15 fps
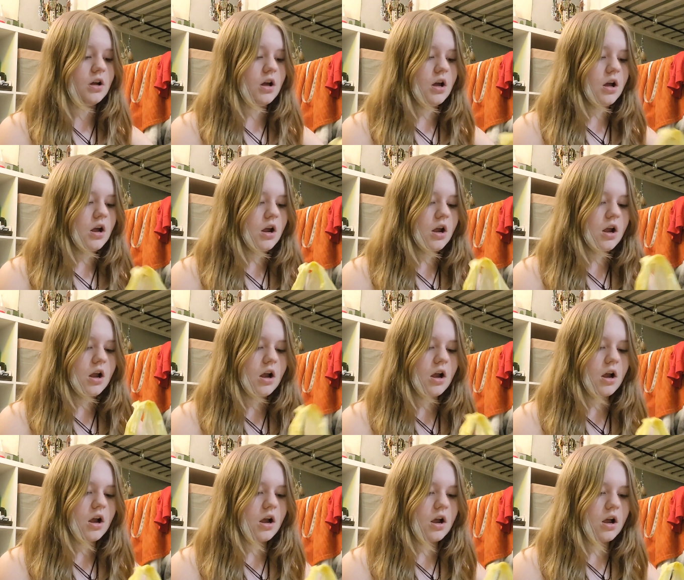
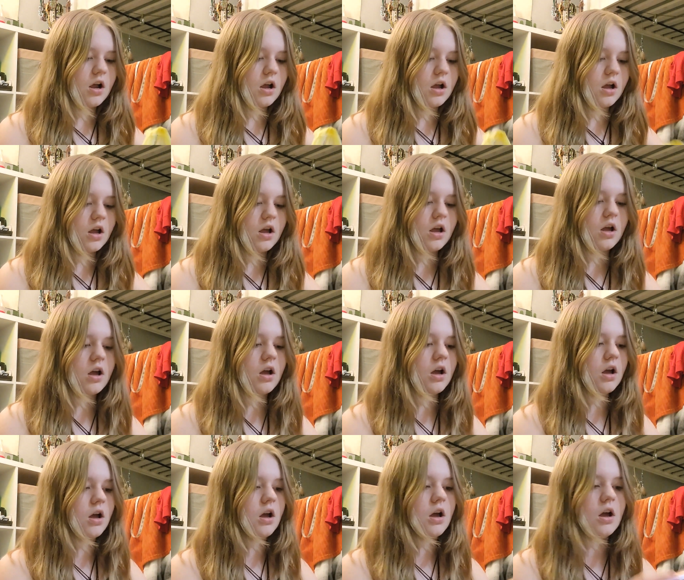
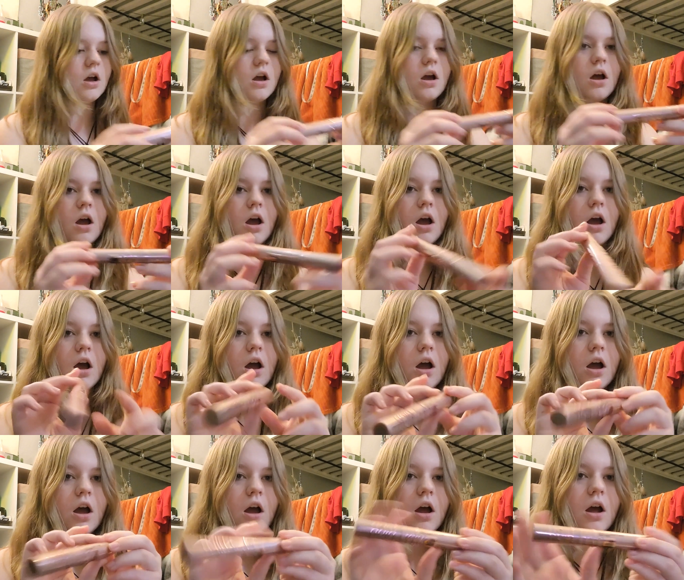
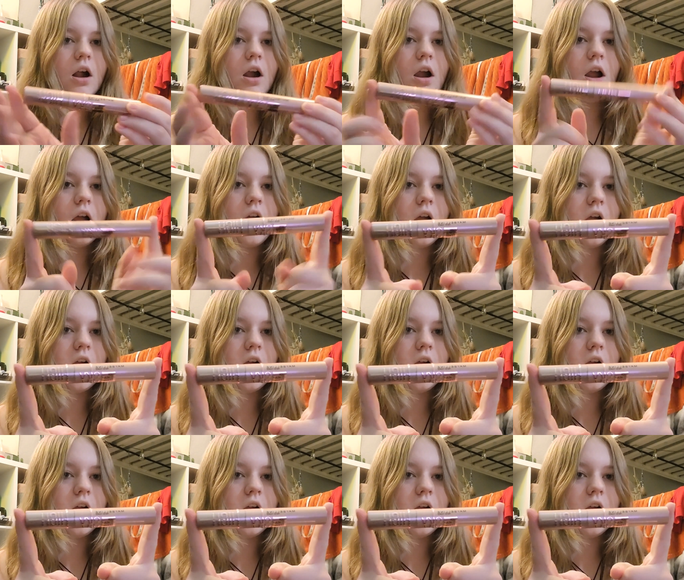[no speech]